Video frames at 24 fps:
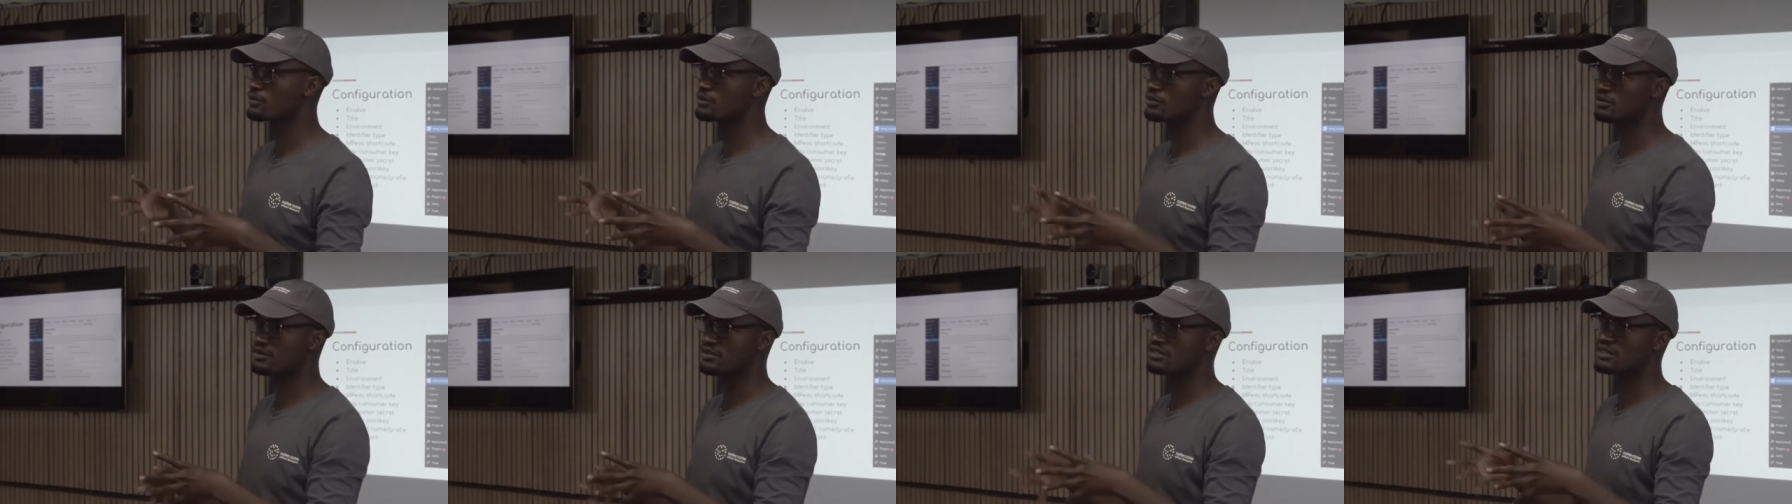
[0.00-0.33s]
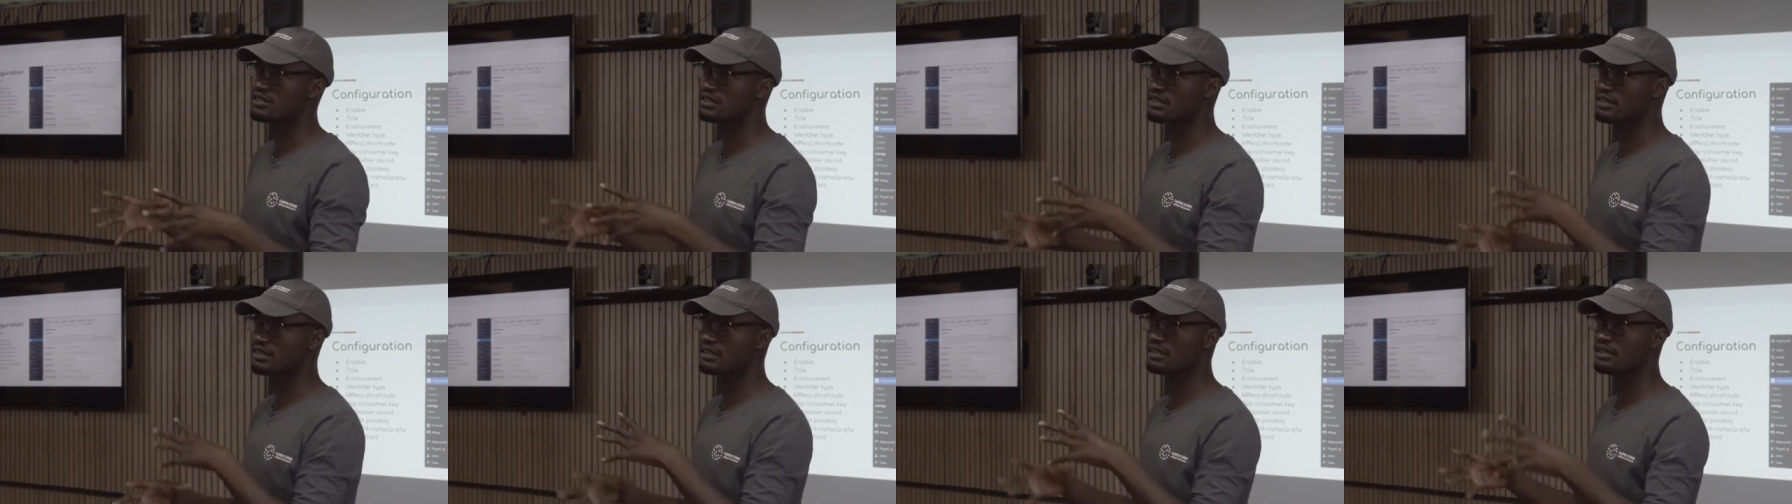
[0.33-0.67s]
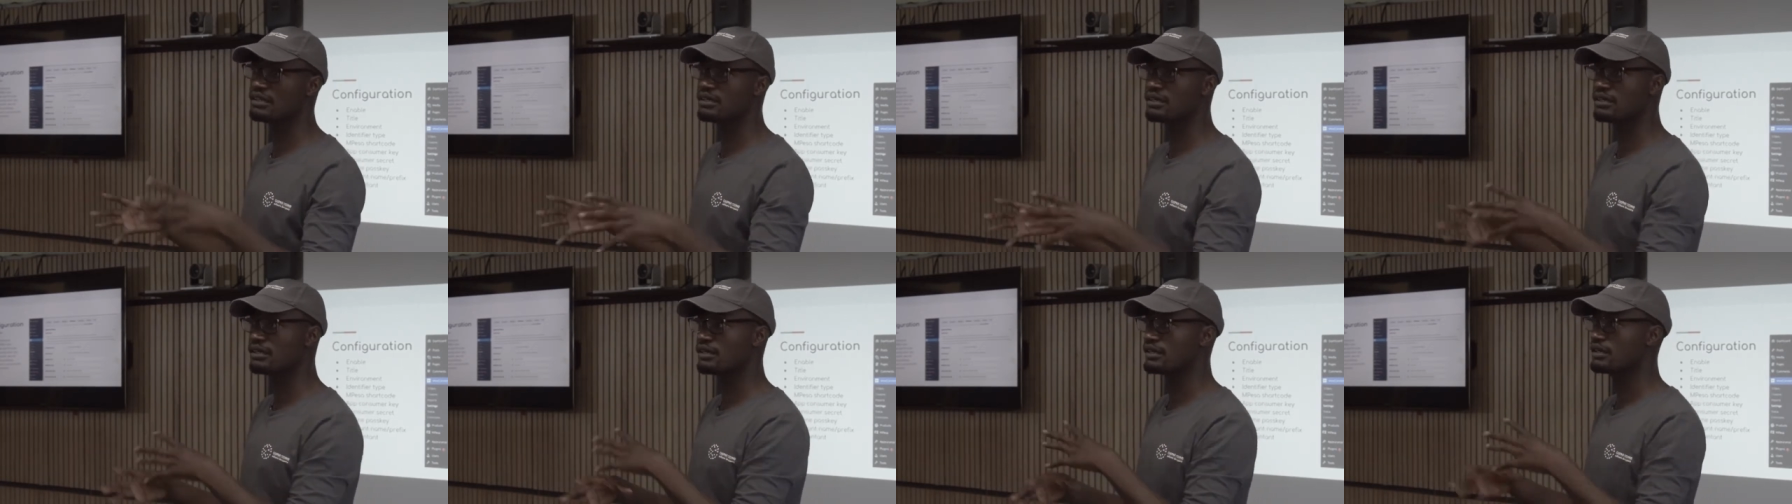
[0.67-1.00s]
to
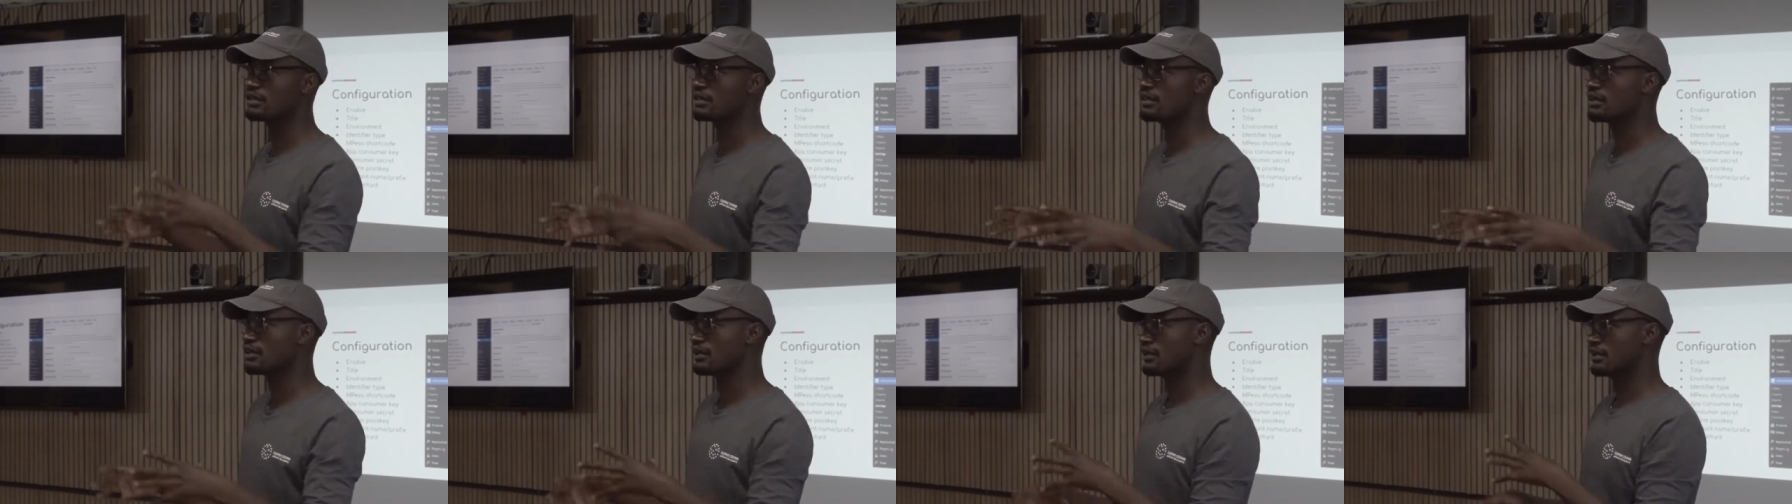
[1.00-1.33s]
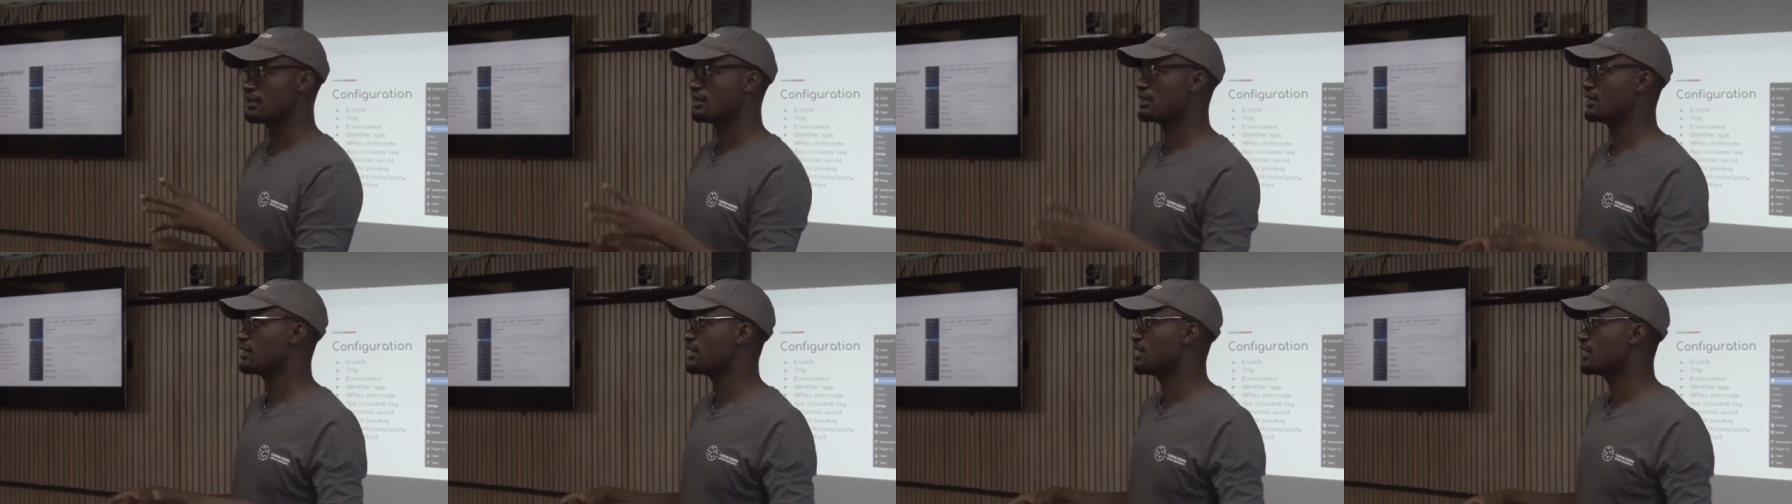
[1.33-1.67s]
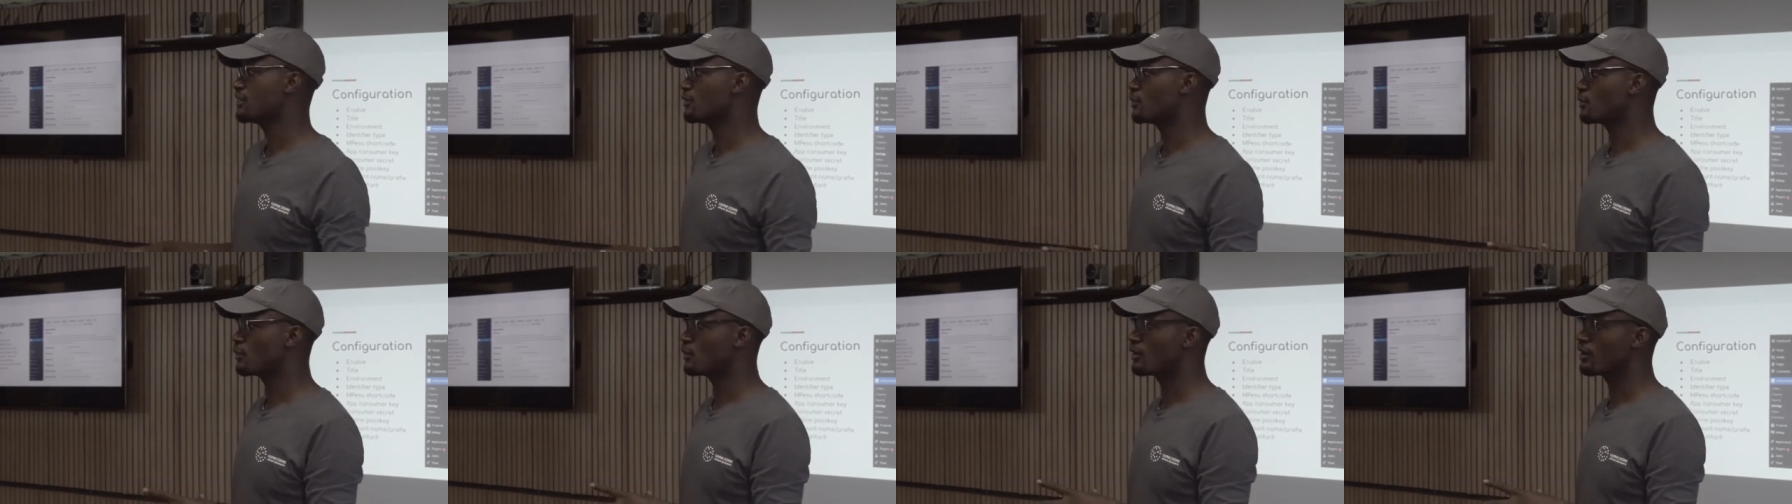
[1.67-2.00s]
see
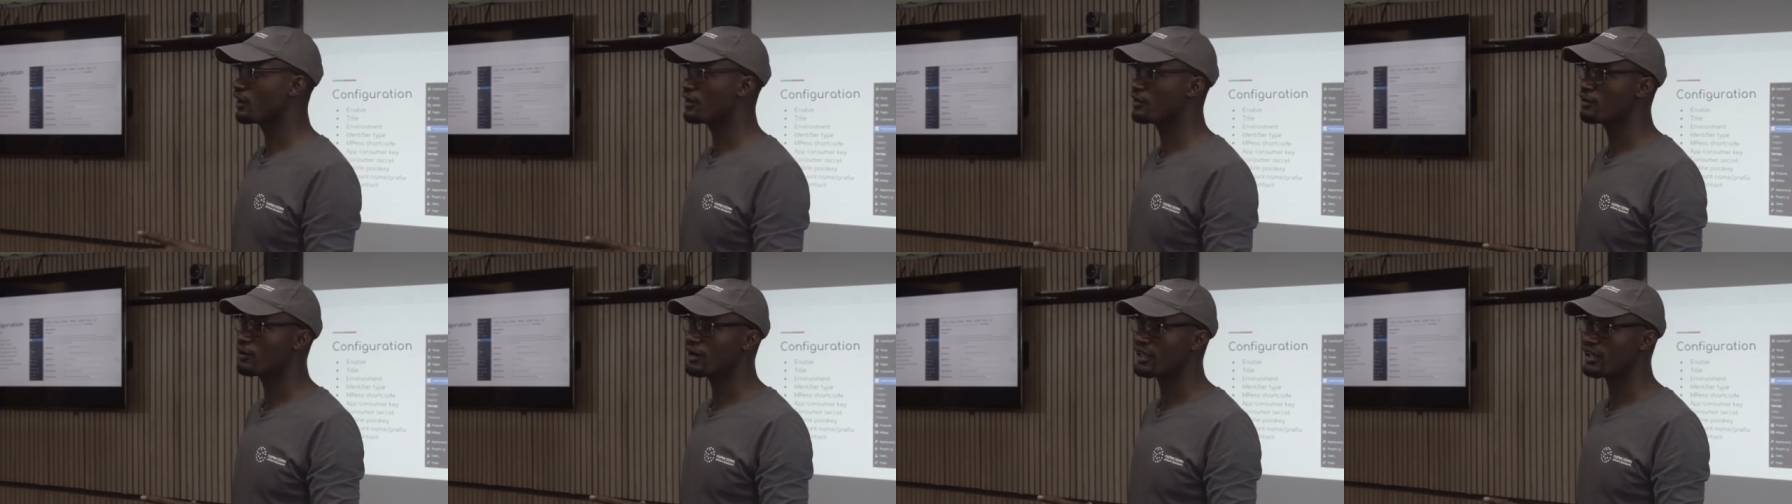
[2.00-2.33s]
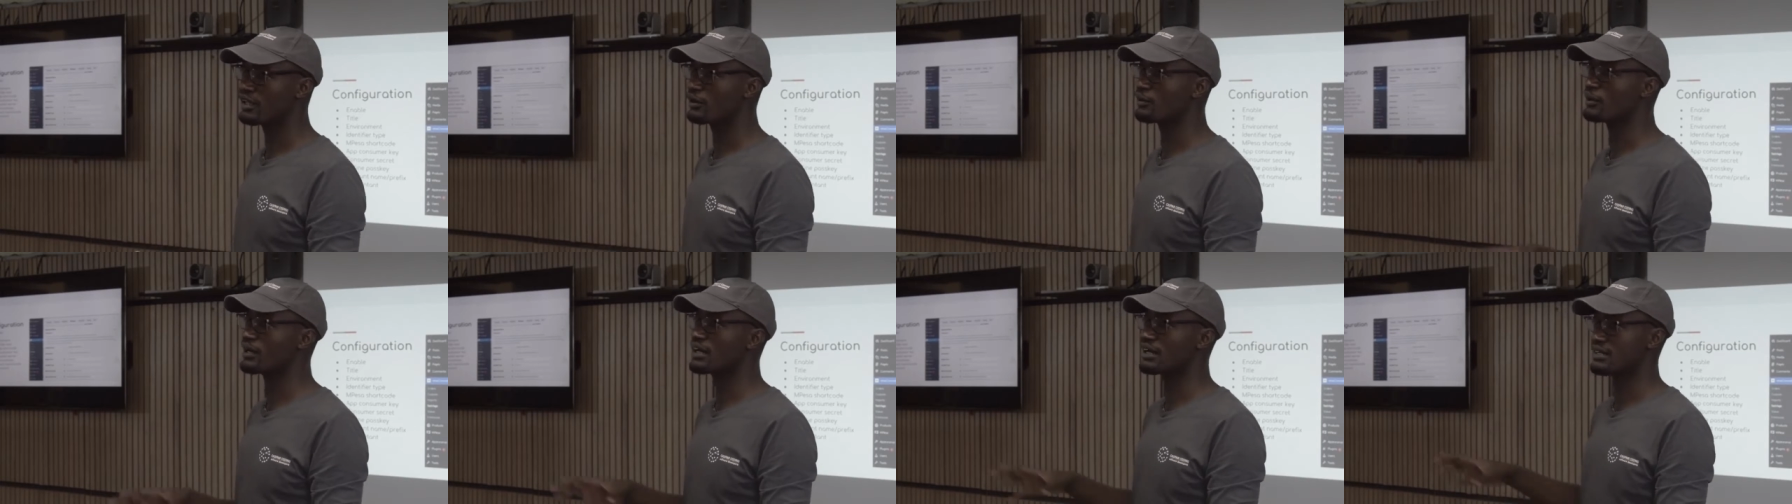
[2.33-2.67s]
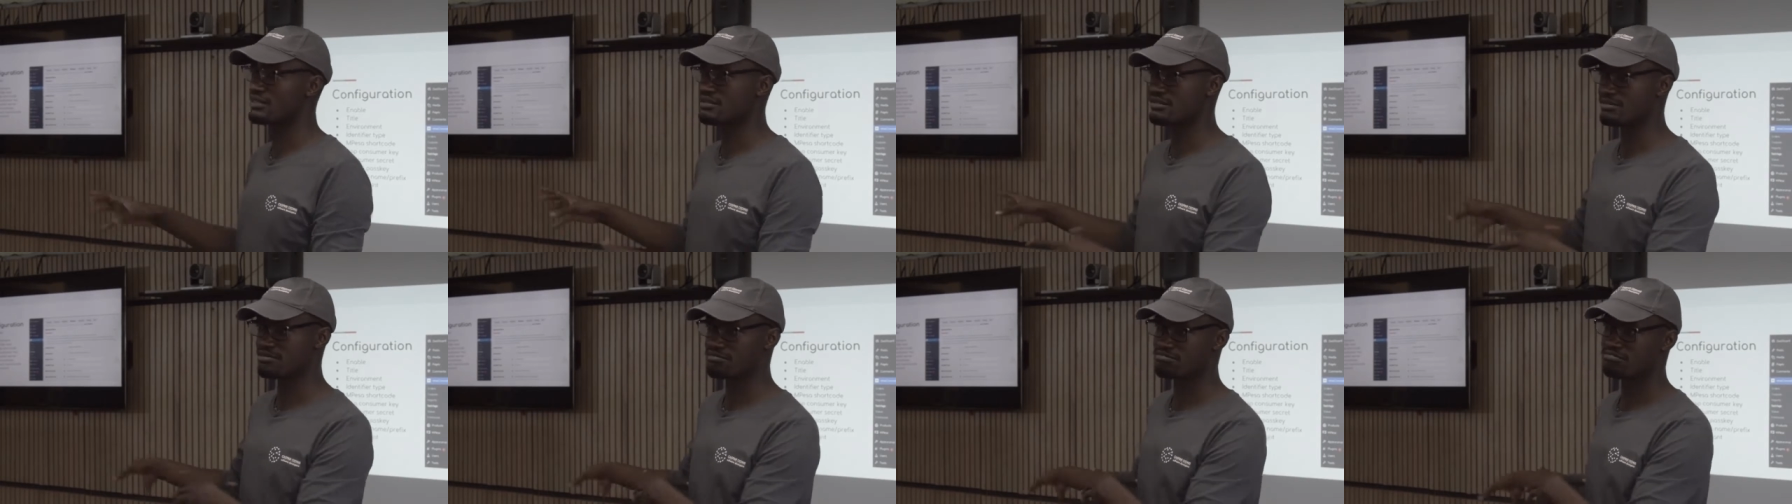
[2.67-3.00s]
whether we
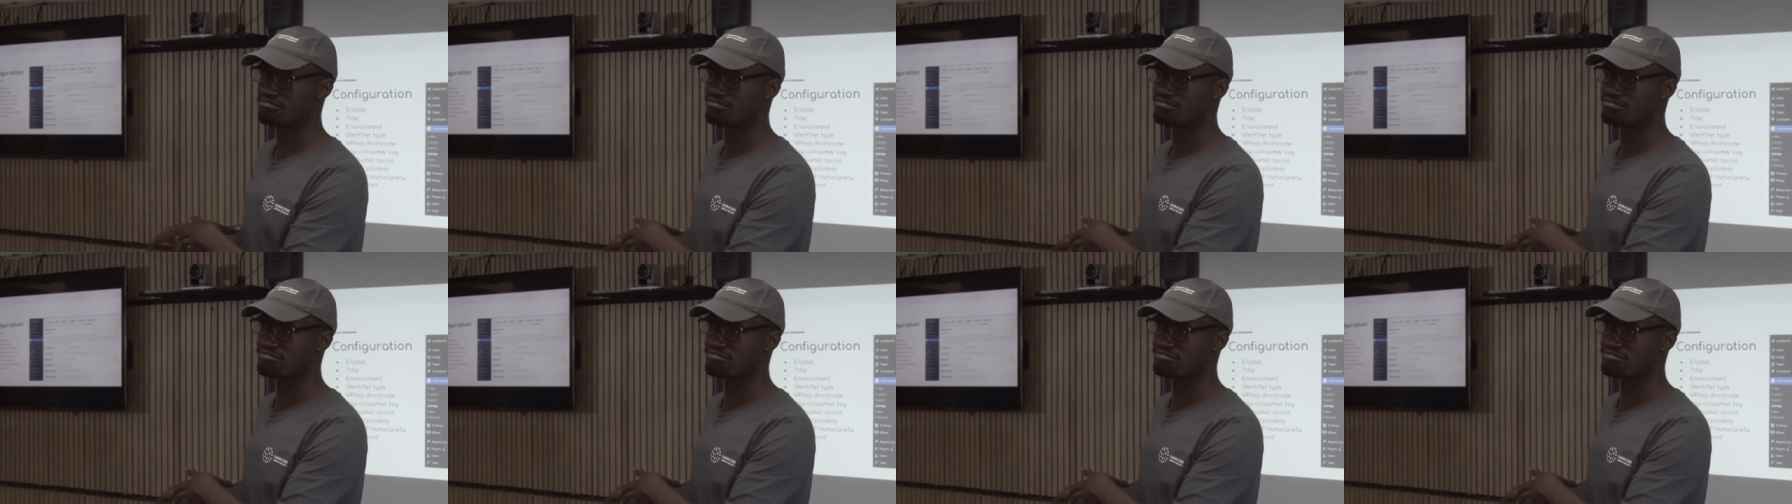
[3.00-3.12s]
can